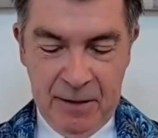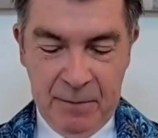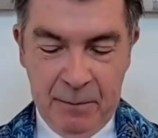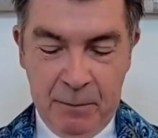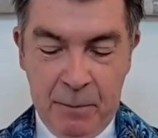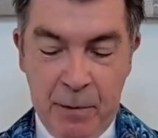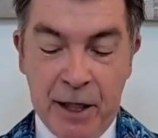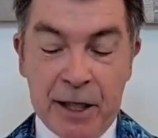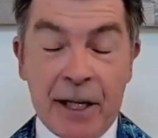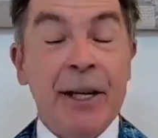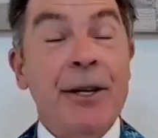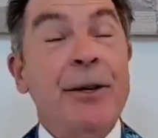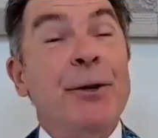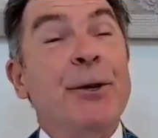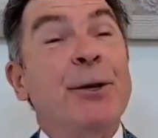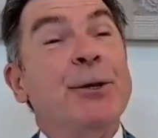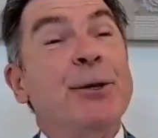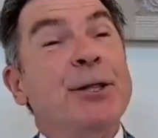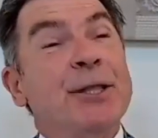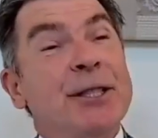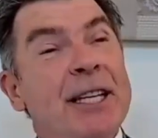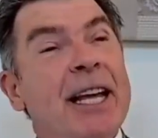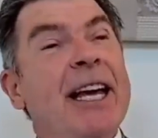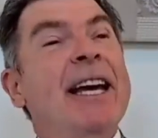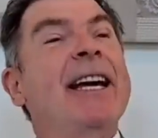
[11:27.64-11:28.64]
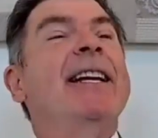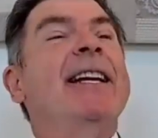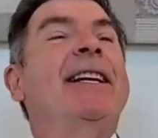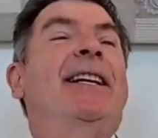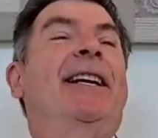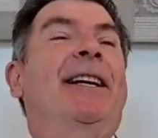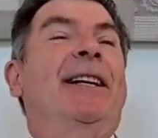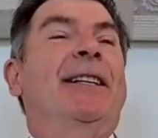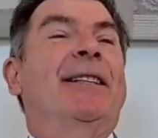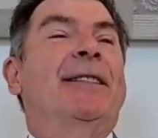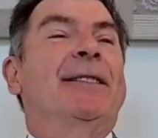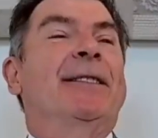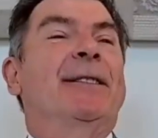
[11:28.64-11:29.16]
But
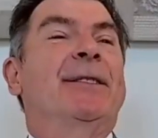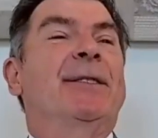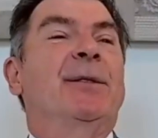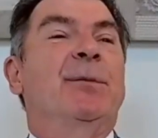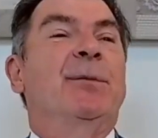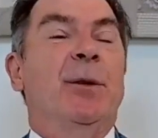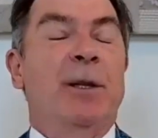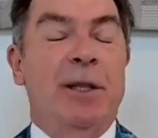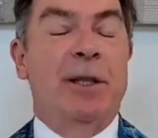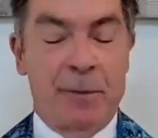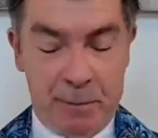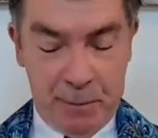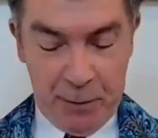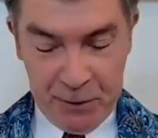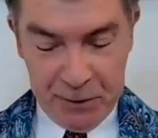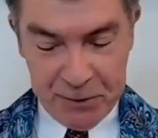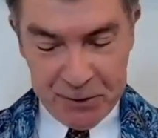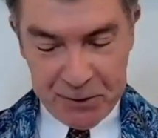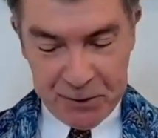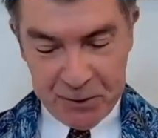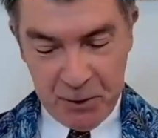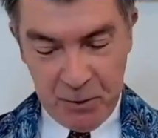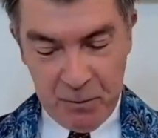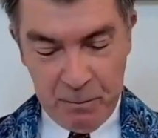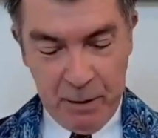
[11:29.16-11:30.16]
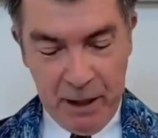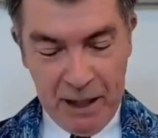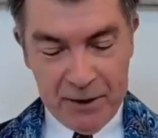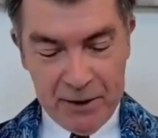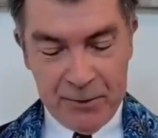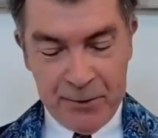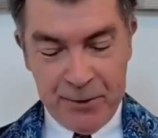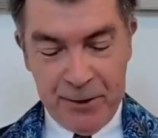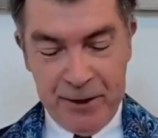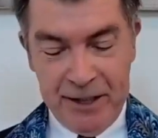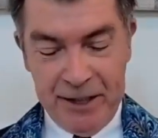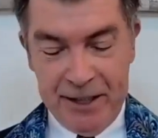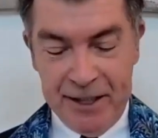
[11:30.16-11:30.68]
understanding what a personal
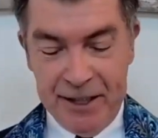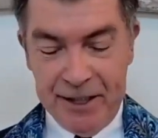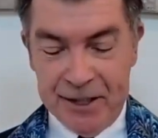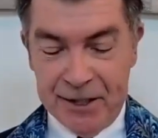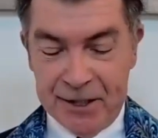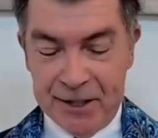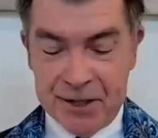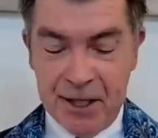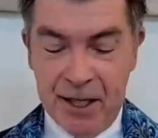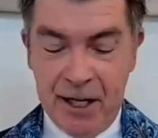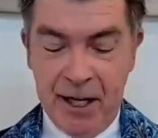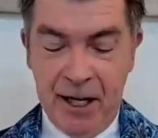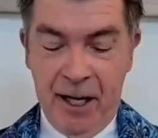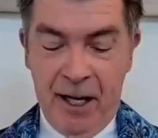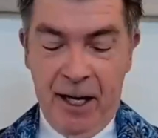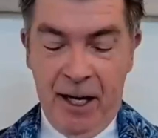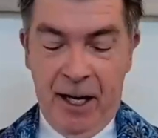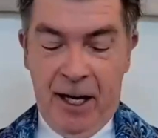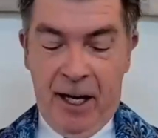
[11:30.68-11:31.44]
boundary is,